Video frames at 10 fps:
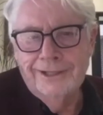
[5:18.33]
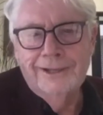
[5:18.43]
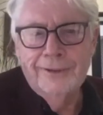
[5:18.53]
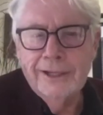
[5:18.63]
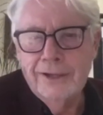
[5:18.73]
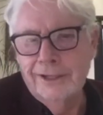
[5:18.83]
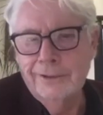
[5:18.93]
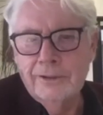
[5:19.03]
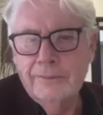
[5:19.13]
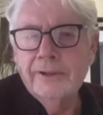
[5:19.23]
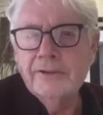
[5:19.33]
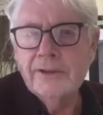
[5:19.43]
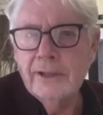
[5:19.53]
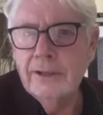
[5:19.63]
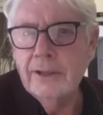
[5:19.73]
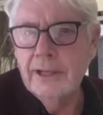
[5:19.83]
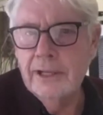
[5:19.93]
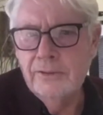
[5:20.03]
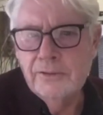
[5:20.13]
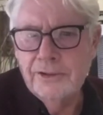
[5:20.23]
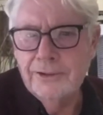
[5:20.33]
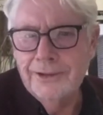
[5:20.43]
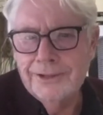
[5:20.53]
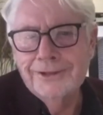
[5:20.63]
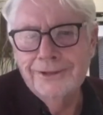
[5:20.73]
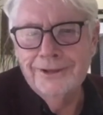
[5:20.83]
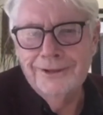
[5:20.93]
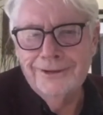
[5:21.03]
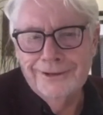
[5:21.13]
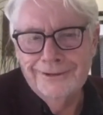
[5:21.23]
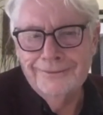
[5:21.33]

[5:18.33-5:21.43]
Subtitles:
And they kind of look at me and say, like, are you serious? You know, like,